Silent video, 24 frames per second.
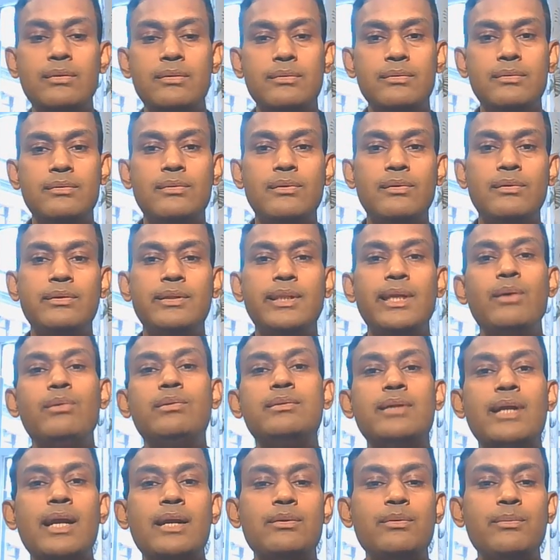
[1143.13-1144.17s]
So they will
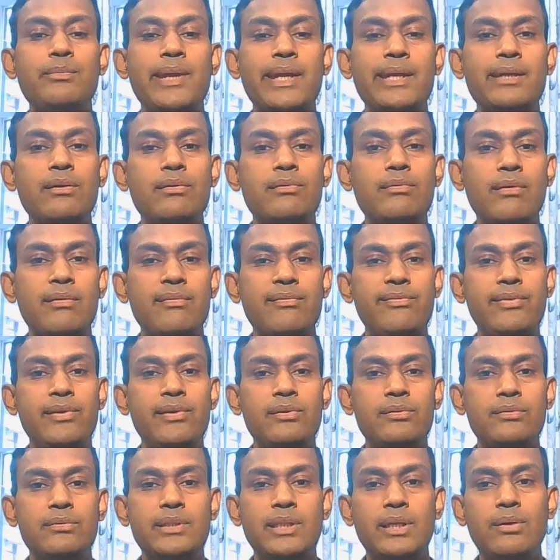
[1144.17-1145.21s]
try to make you confused.